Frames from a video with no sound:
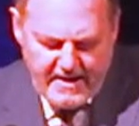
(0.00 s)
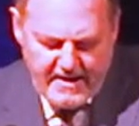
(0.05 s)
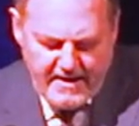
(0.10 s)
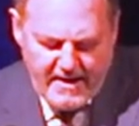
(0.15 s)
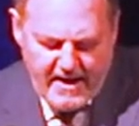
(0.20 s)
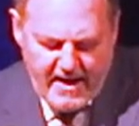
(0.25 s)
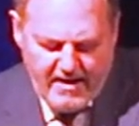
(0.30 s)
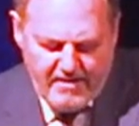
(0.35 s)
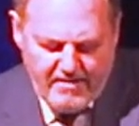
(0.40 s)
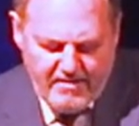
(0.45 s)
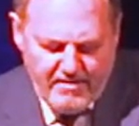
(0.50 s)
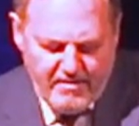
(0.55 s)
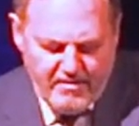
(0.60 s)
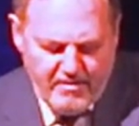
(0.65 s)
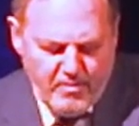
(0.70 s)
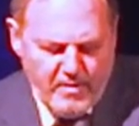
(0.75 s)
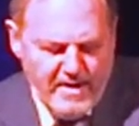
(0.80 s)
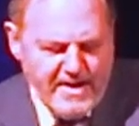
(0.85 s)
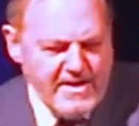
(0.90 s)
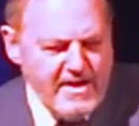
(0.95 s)
Now,
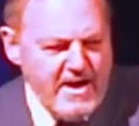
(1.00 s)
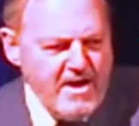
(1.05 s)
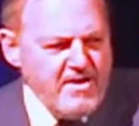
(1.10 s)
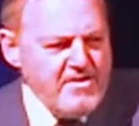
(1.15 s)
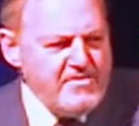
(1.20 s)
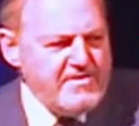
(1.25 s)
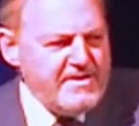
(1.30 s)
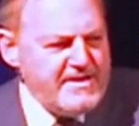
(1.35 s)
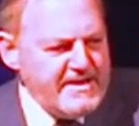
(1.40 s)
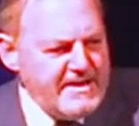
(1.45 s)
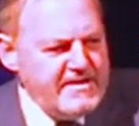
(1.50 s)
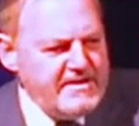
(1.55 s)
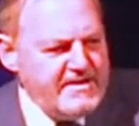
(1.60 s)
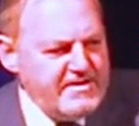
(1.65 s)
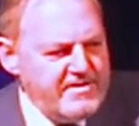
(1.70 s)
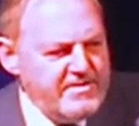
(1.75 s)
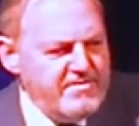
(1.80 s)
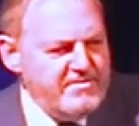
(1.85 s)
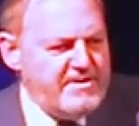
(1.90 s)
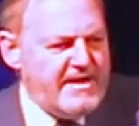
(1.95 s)
we know that in
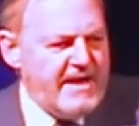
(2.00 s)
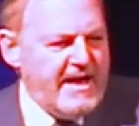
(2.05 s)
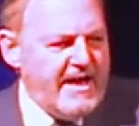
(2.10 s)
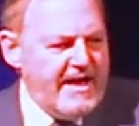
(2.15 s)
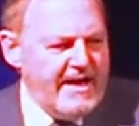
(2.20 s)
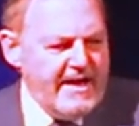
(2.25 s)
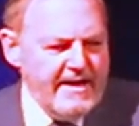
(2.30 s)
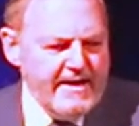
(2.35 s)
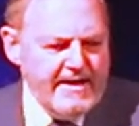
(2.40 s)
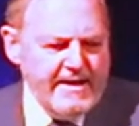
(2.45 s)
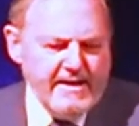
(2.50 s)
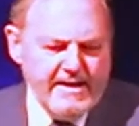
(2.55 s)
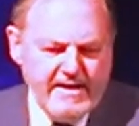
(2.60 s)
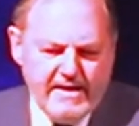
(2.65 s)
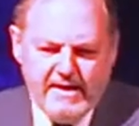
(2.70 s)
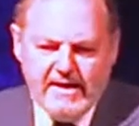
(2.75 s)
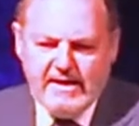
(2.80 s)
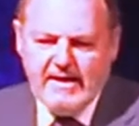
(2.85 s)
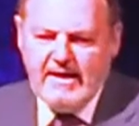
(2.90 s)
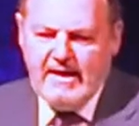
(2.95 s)
the UK,
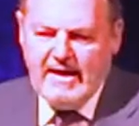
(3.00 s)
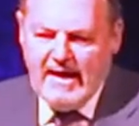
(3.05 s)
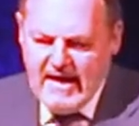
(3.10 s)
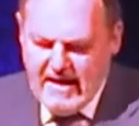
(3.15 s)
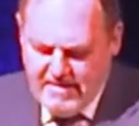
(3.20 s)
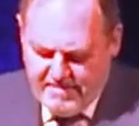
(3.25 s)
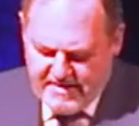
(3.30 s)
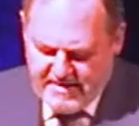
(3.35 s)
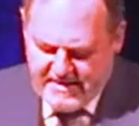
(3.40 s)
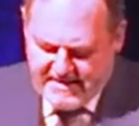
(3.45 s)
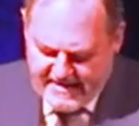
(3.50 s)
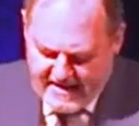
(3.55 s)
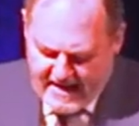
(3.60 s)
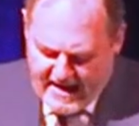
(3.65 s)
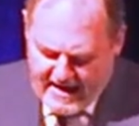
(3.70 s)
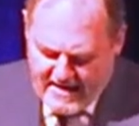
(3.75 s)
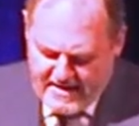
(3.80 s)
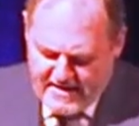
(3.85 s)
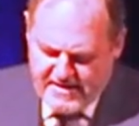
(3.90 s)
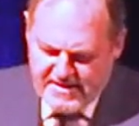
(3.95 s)
Labour
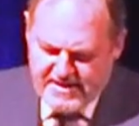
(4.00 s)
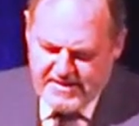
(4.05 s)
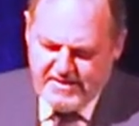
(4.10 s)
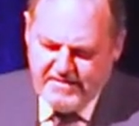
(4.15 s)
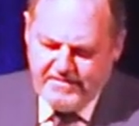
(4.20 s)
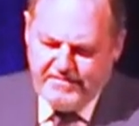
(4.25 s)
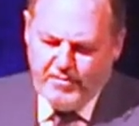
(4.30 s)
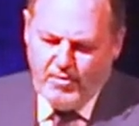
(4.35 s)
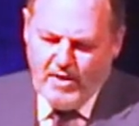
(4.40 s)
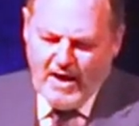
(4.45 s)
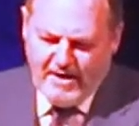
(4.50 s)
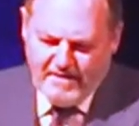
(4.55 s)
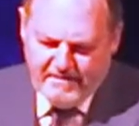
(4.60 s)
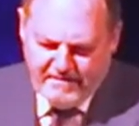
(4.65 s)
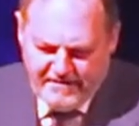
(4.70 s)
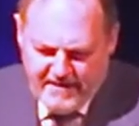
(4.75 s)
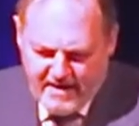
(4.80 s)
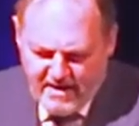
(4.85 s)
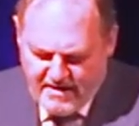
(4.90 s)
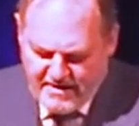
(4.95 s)
stands for
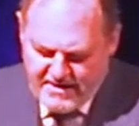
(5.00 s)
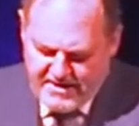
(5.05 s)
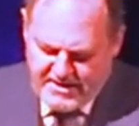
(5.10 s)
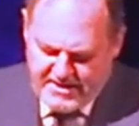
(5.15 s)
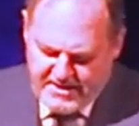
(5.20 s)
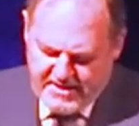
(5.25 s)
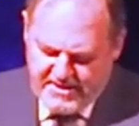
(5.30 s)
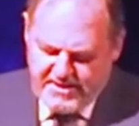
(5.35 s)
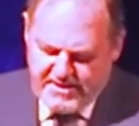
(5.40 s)
unvarnished